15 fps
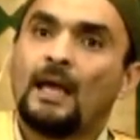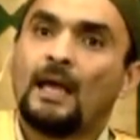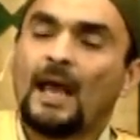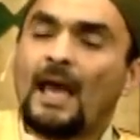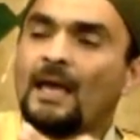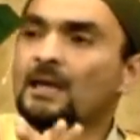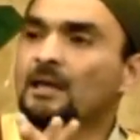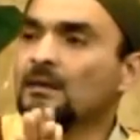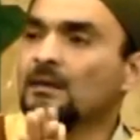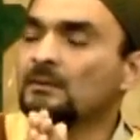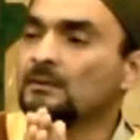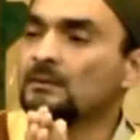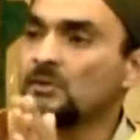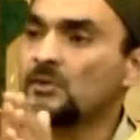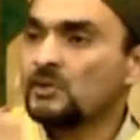And I
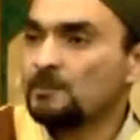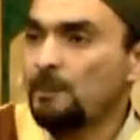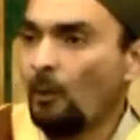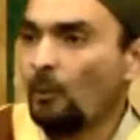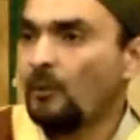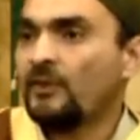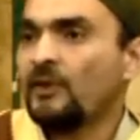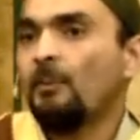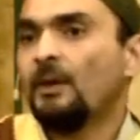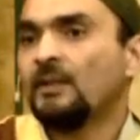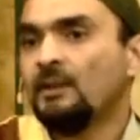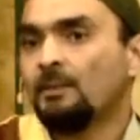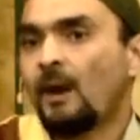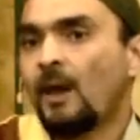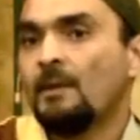spoke with you
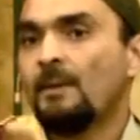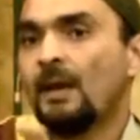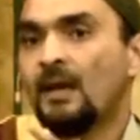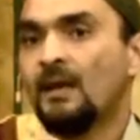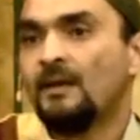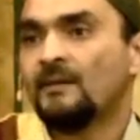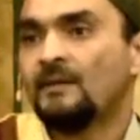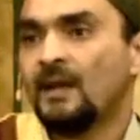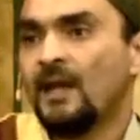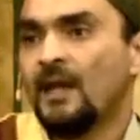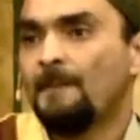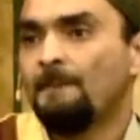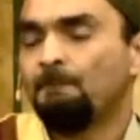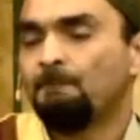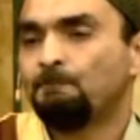about Ibrahim alayhi
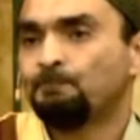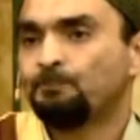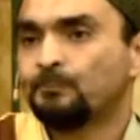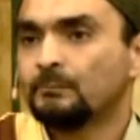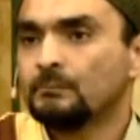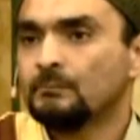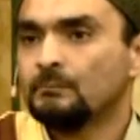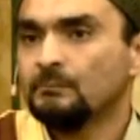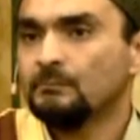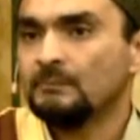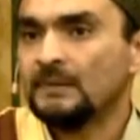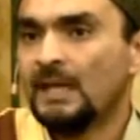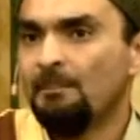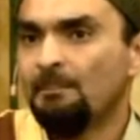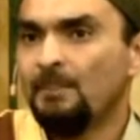salam
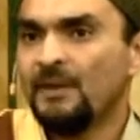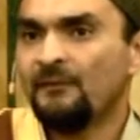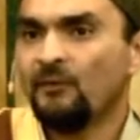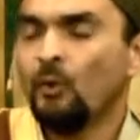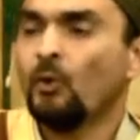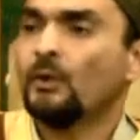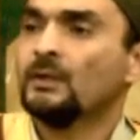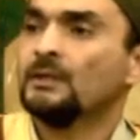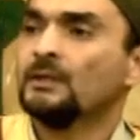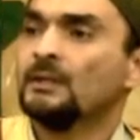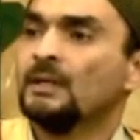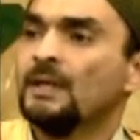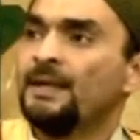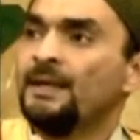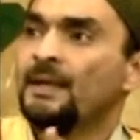
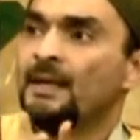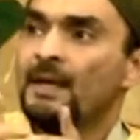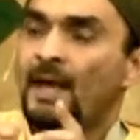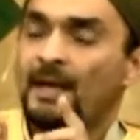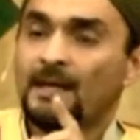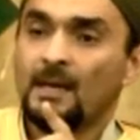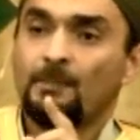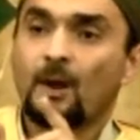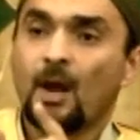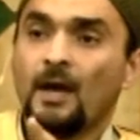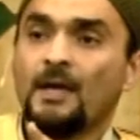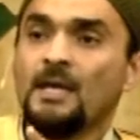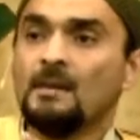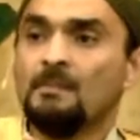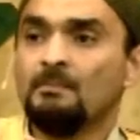before, and
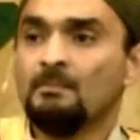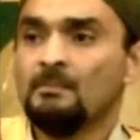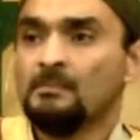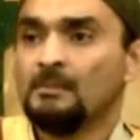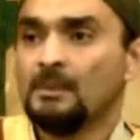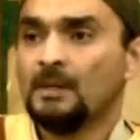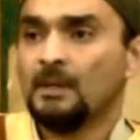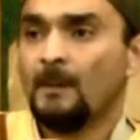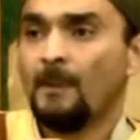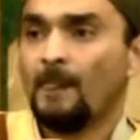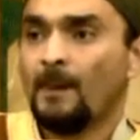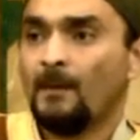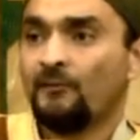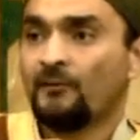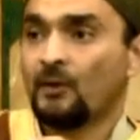Ibrahim
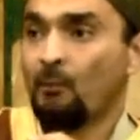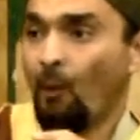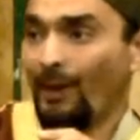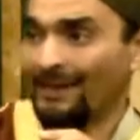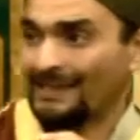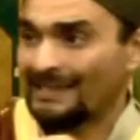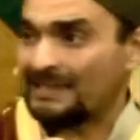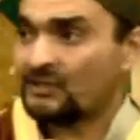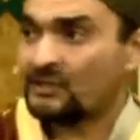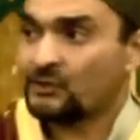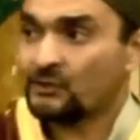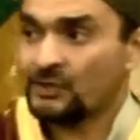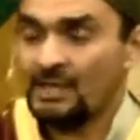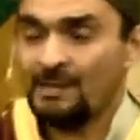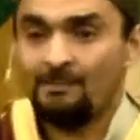from one
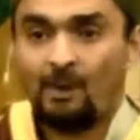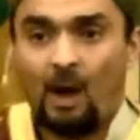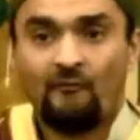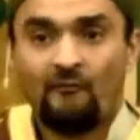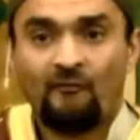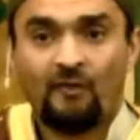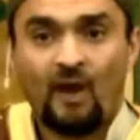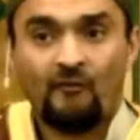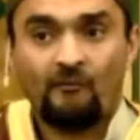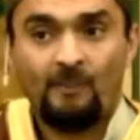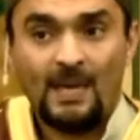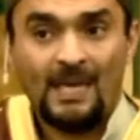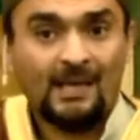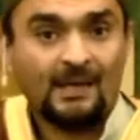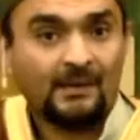extreme of, of
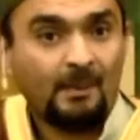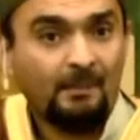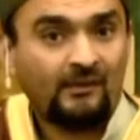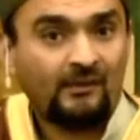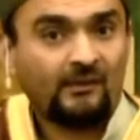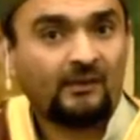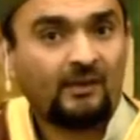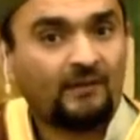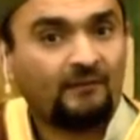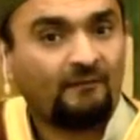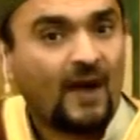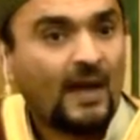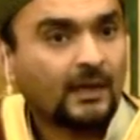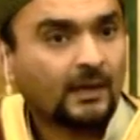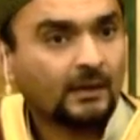being in the midst of the
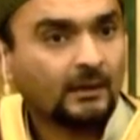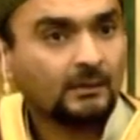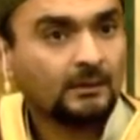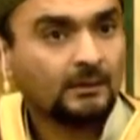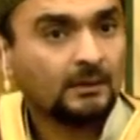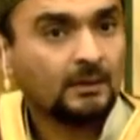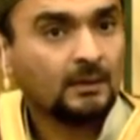fire,